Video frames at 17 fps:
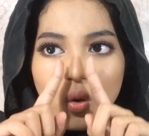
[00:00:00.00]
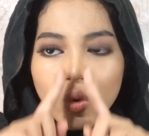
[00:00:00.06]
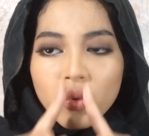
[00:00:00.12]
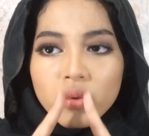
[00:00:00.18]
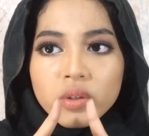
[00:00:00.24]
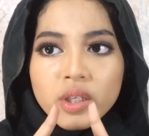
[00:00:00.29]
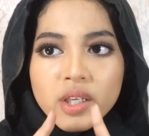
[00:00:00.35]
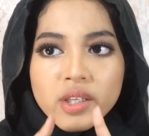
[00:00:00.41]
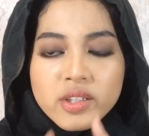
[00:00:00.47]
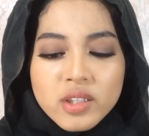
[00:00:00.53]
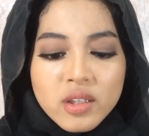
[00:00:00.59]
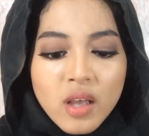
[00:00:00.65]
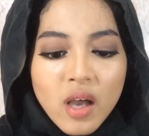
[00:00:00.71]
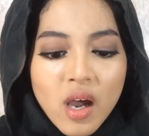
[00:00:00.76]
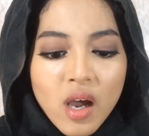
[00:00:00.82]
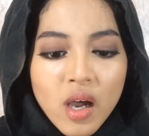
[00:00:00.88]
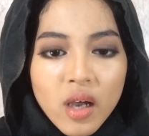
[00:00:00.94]
orange
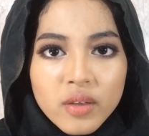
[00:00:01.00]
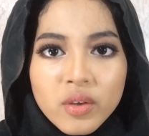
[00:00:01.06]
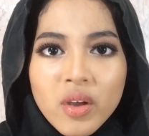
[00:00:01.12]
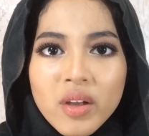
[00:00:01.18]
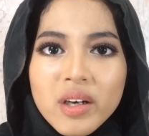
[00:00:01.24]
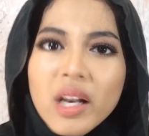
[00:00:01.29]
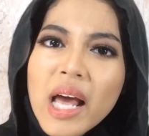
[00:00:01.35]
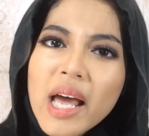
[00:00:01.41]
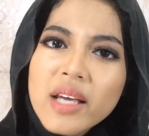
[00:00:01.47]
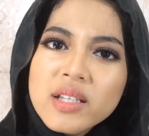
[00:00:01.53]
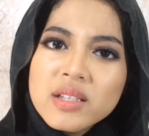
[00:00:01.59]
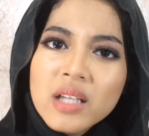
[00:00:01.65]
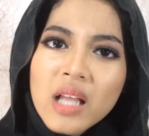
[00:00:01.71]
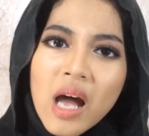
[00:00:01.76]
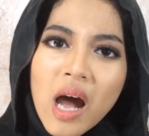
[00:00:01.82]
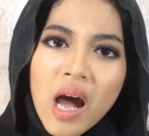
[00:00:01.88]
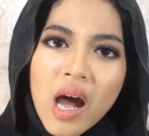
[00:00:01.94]
la, not
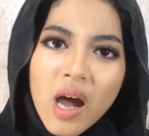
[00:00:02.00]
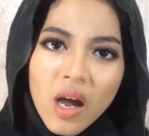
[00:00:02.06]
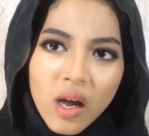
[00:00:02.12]
nice la.